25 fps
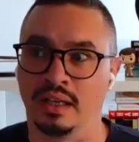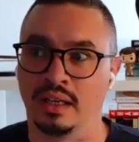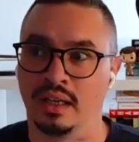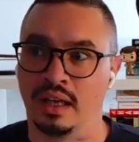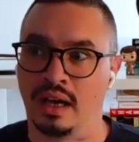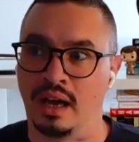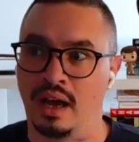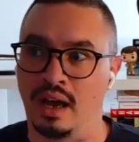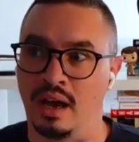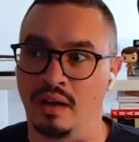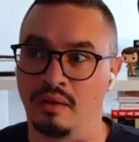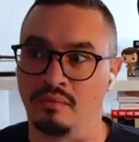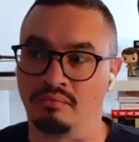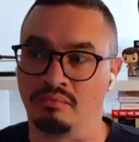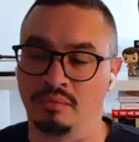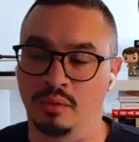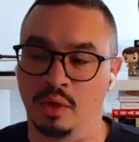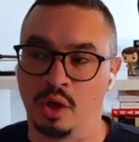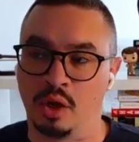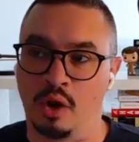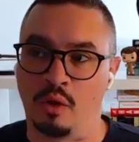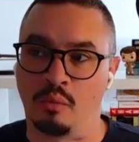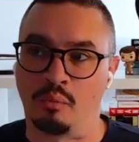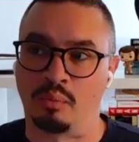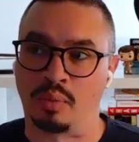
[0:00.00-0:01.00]

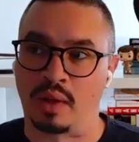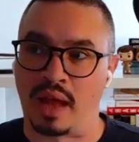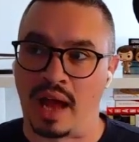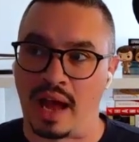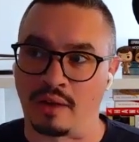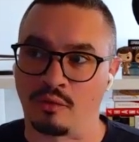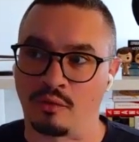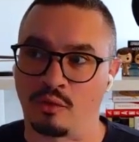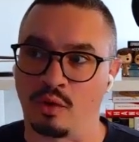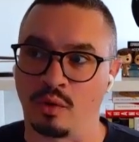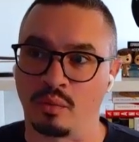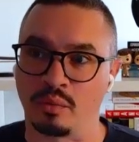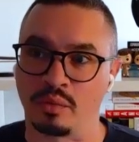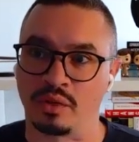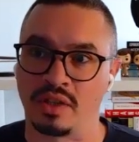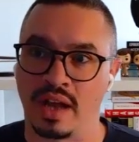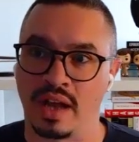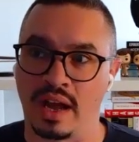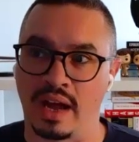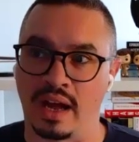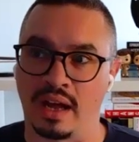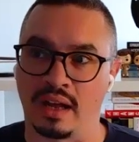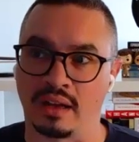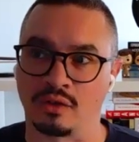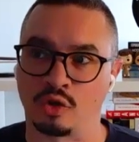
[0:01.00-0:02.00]
platforms
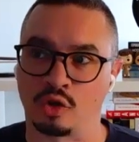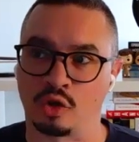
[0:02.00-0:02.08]
that